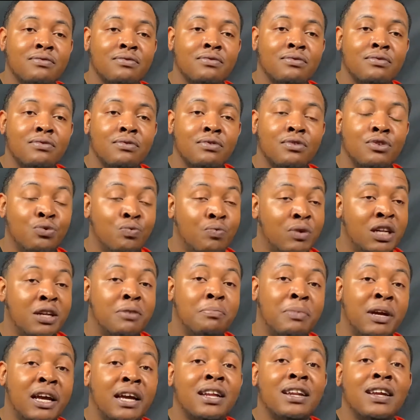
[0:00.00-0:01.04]
you win the
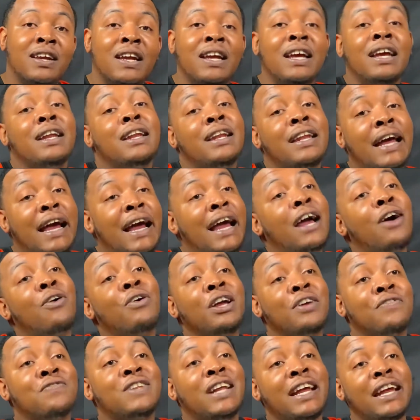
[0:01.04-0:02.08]
bet. Now,
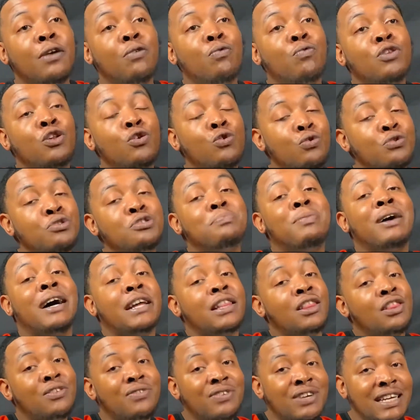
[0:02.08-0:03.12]
if they lose by
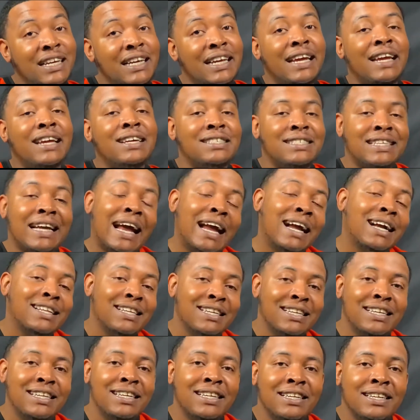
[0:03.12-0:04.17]
3
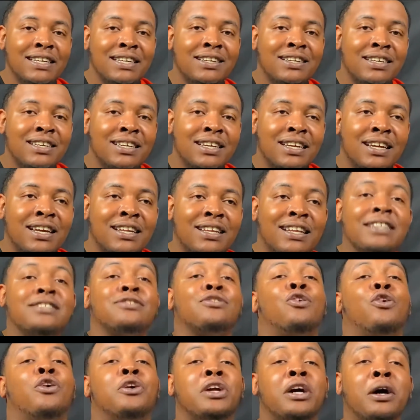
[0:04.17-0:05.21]
exactly, that's
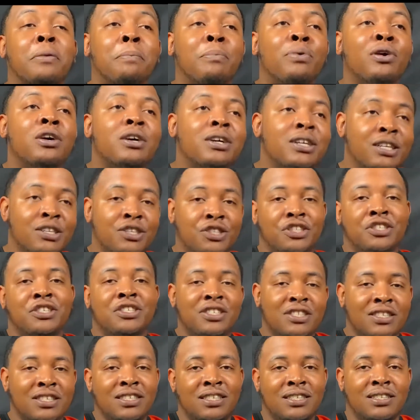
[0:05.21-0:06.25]
called a push.
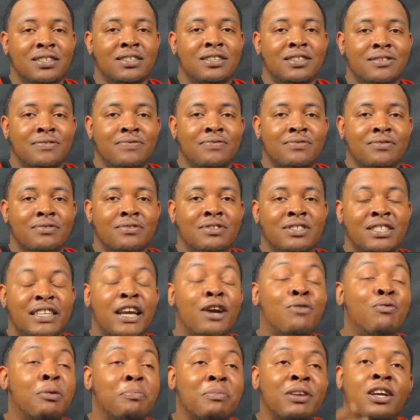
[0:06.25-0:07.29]
Say it
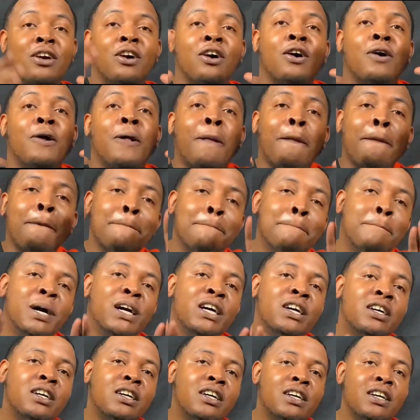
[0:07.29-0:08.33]
with me, y'all.
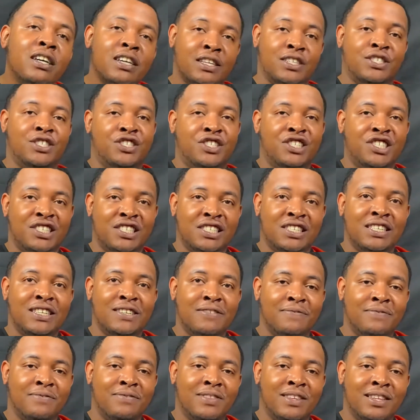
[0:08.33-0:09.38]
Push.
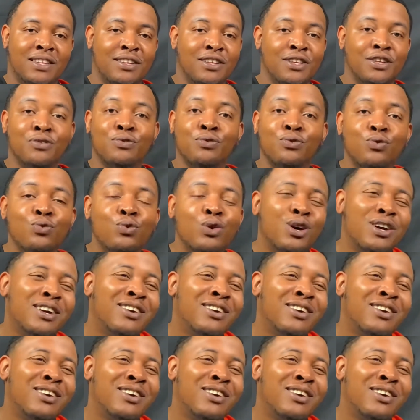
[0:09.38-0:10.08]
You